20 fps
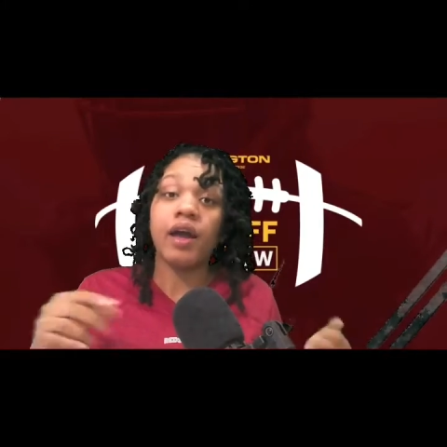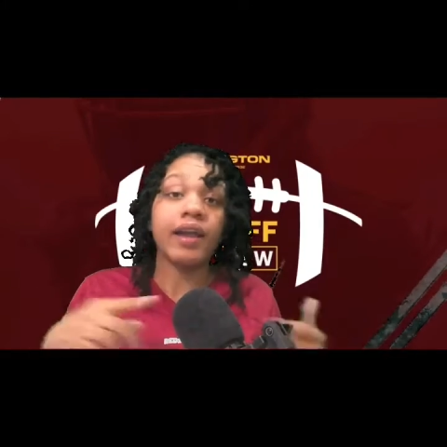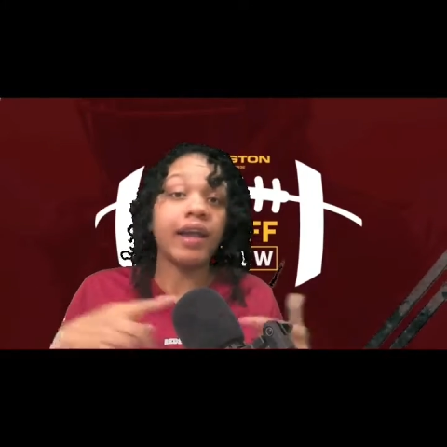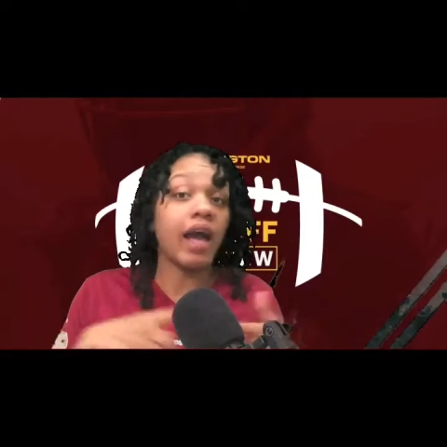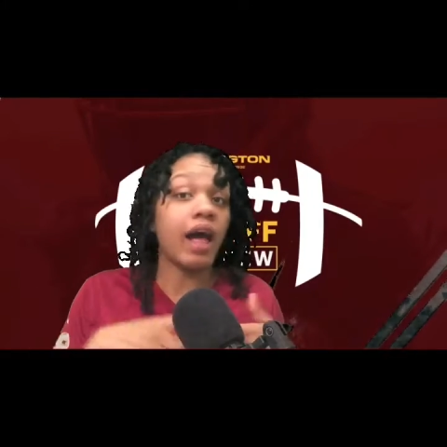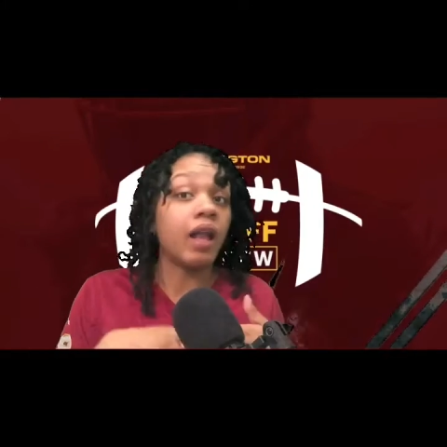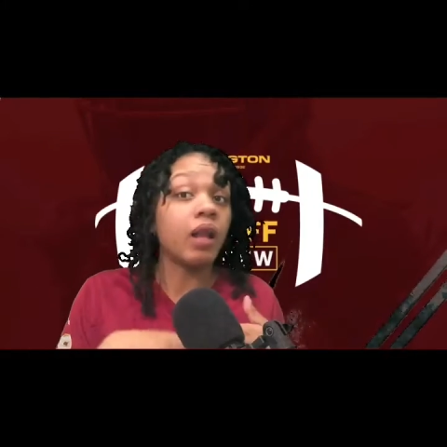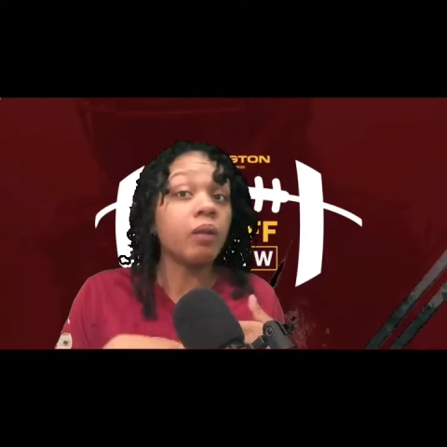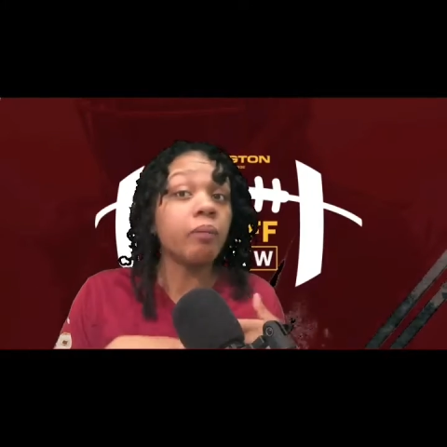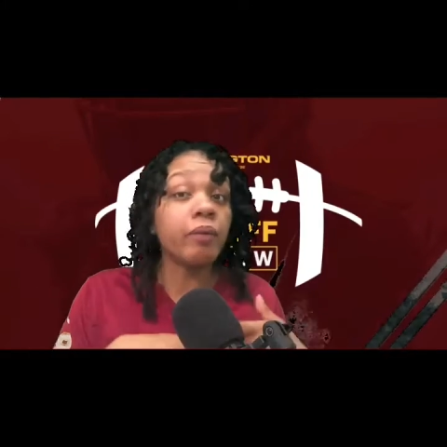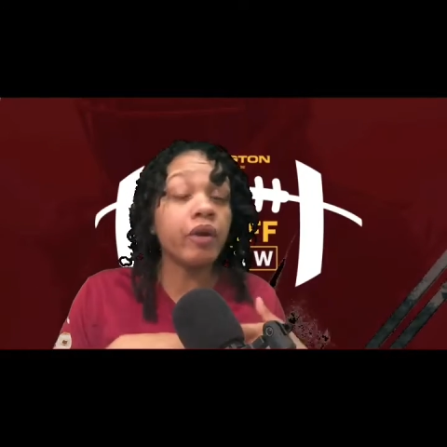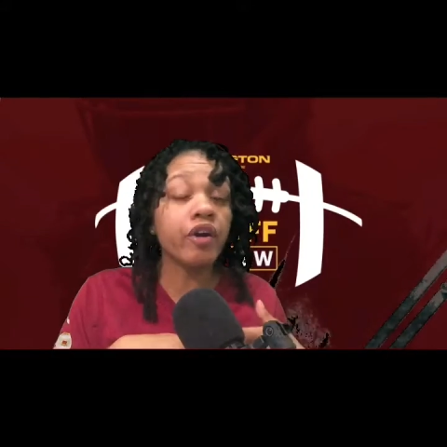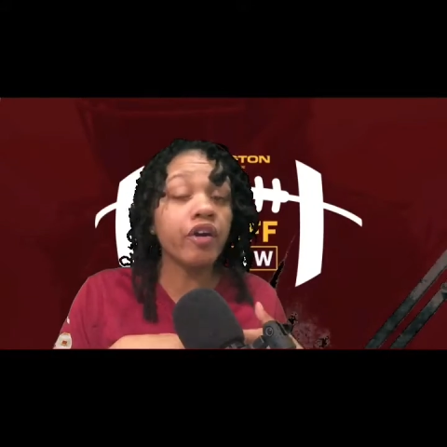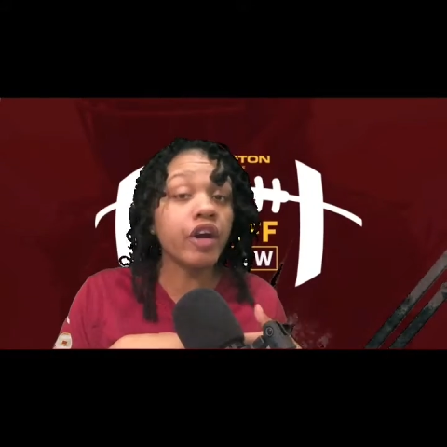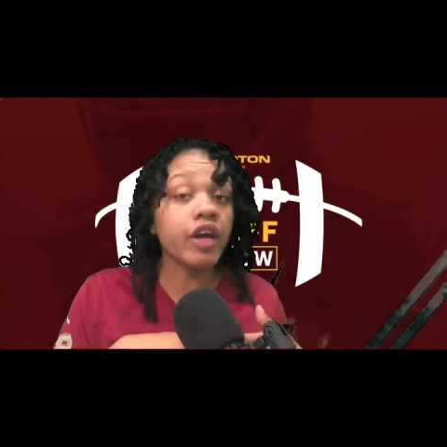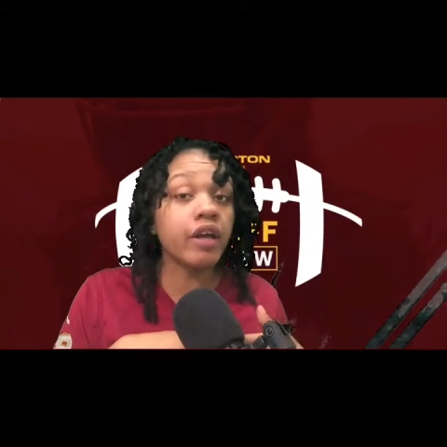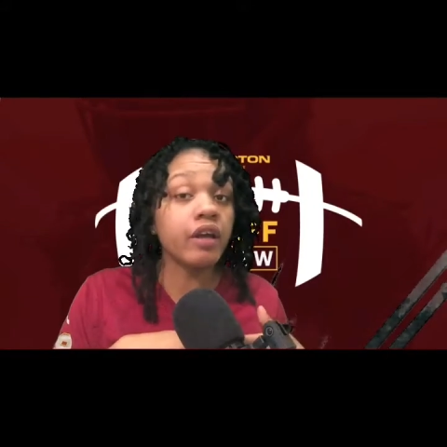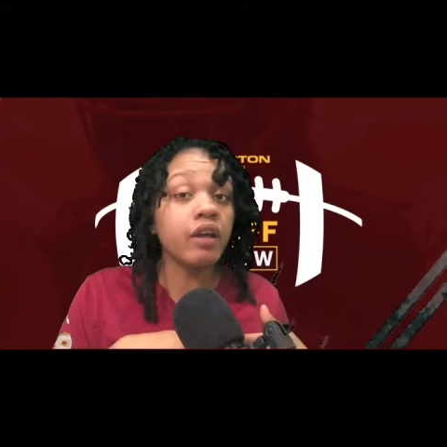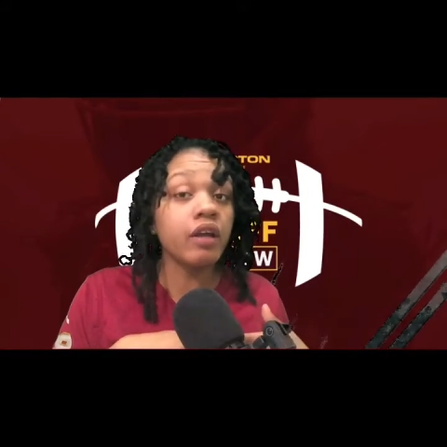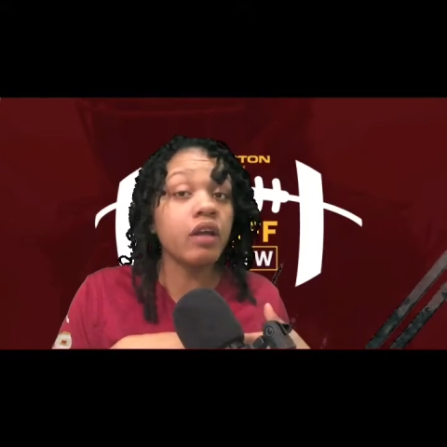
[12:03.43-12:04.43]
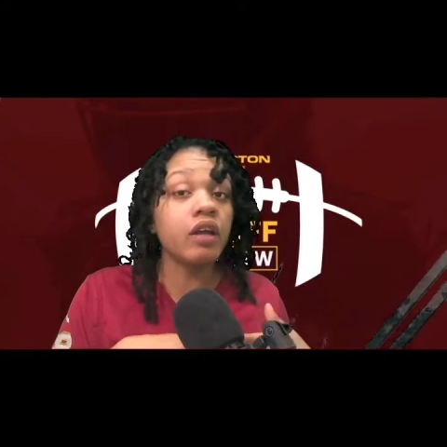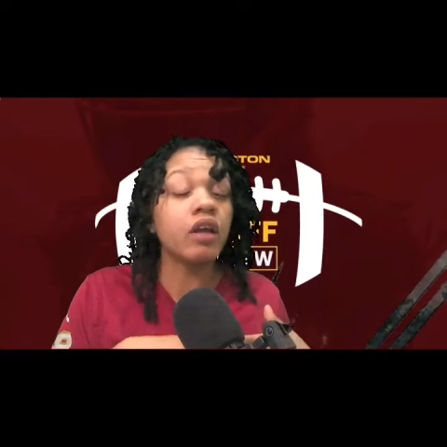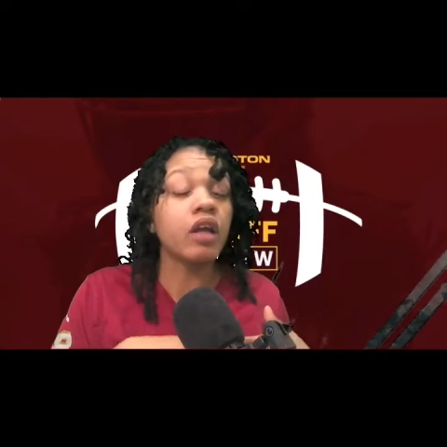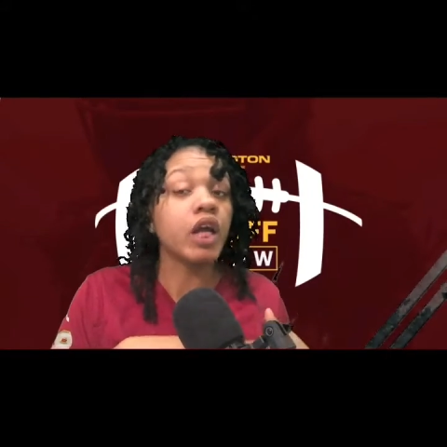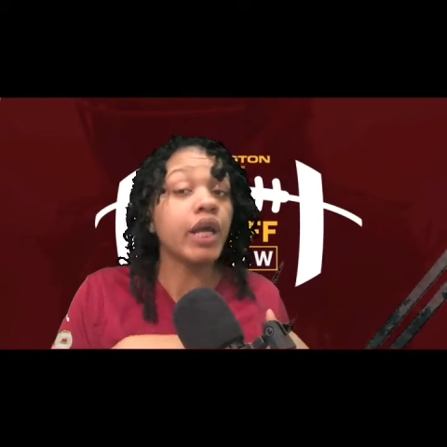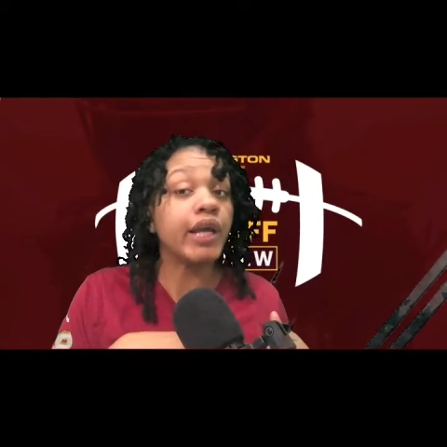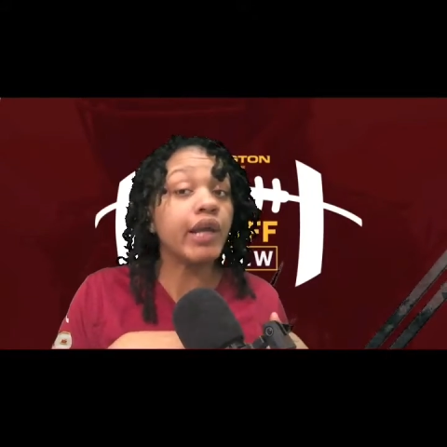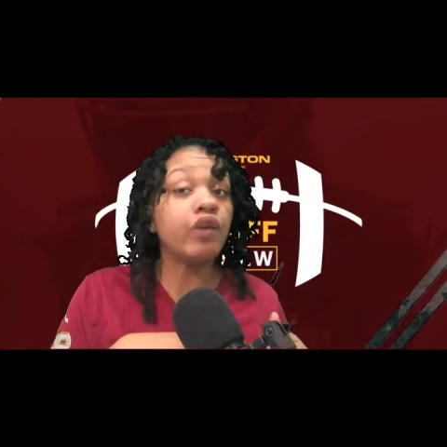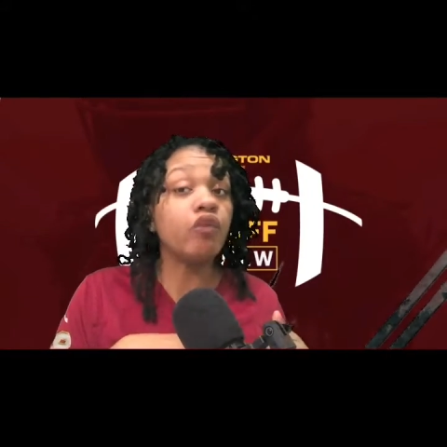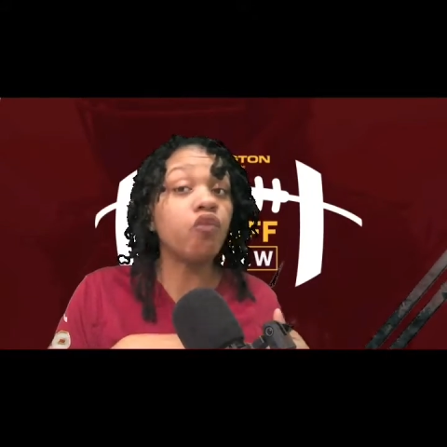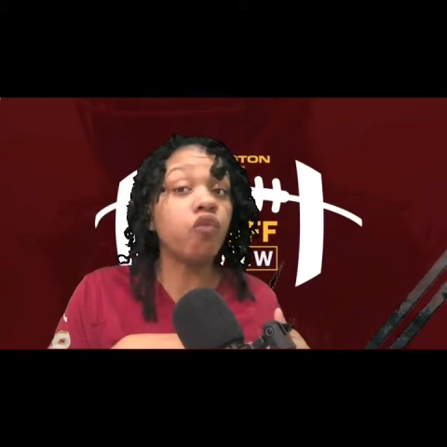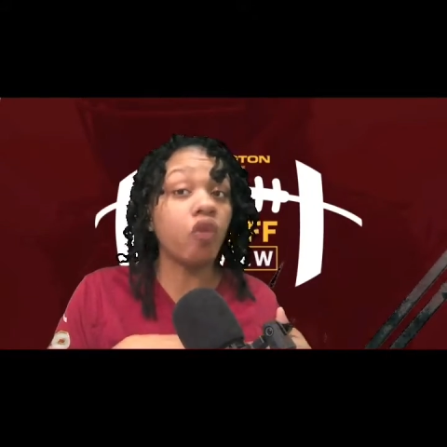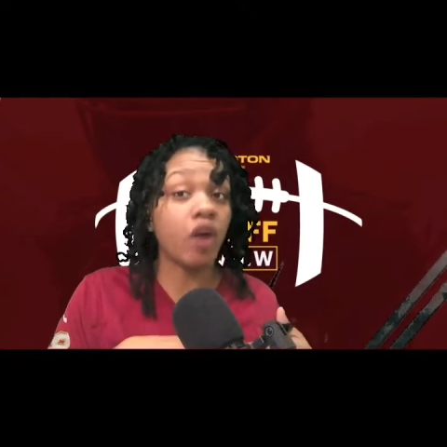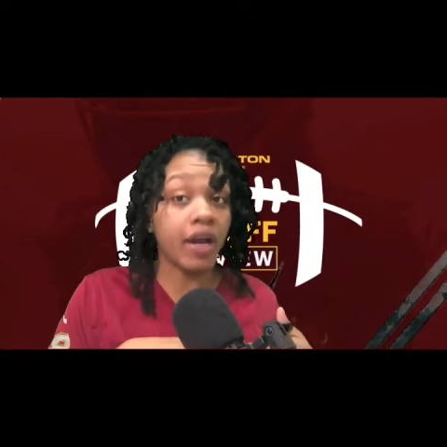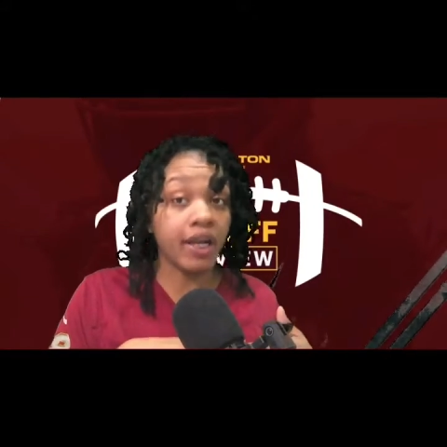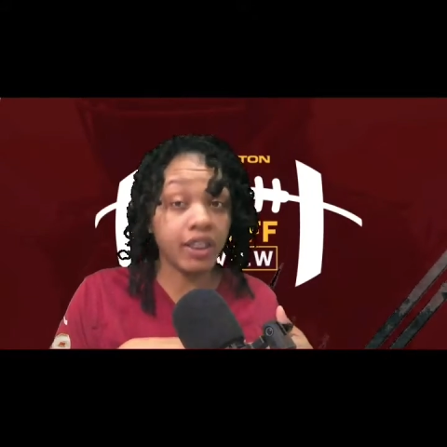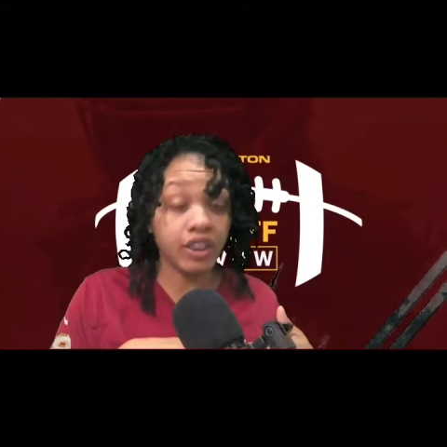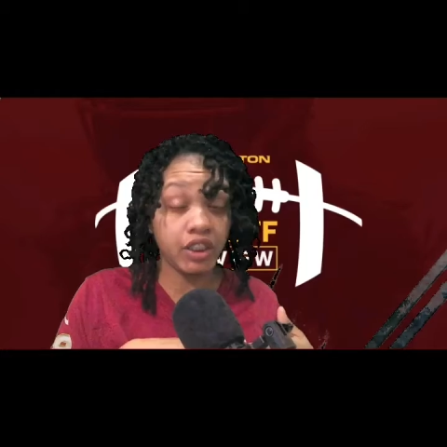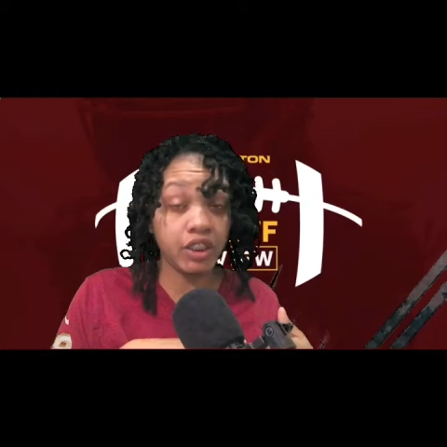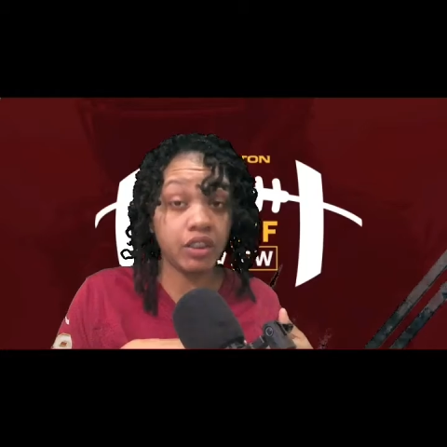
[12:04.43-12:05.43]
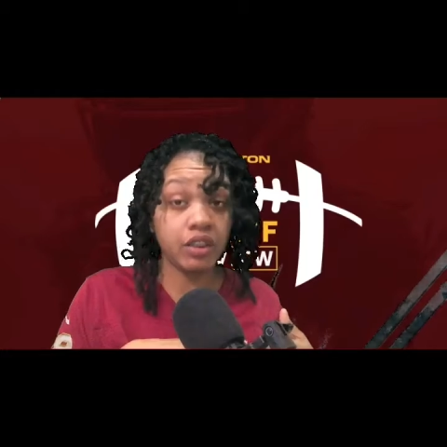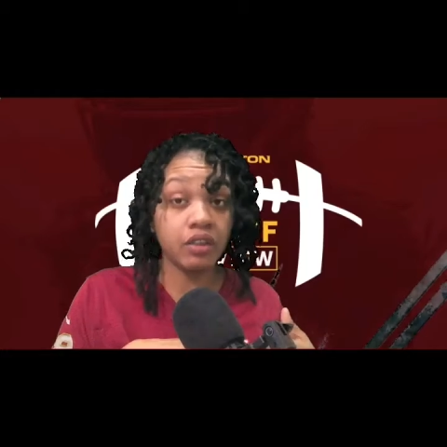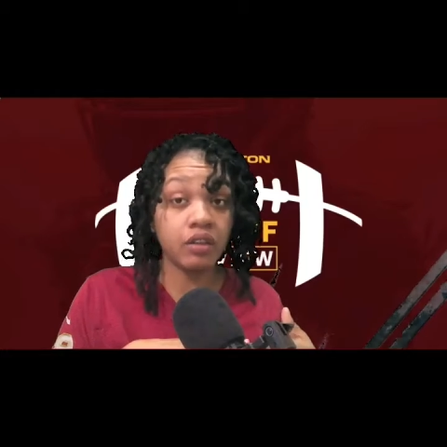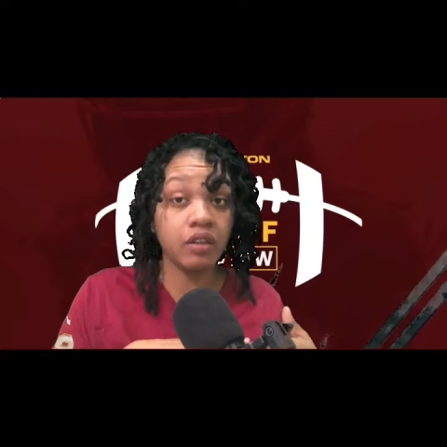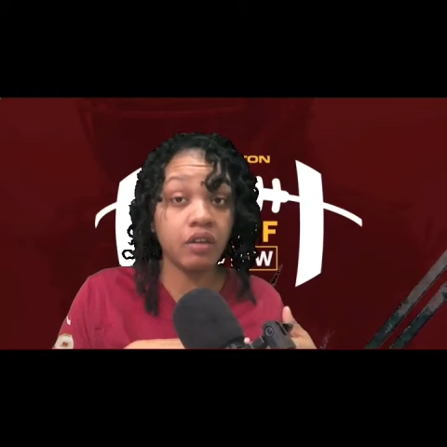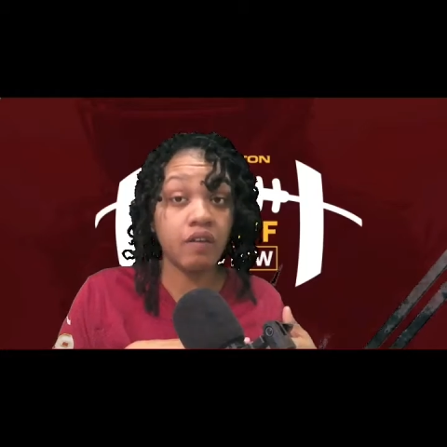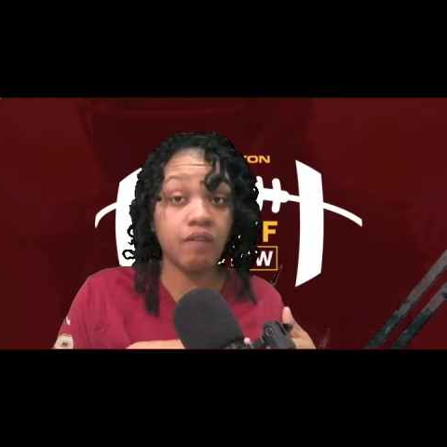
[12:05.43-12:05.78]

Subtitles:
Kyler Murray, he rushed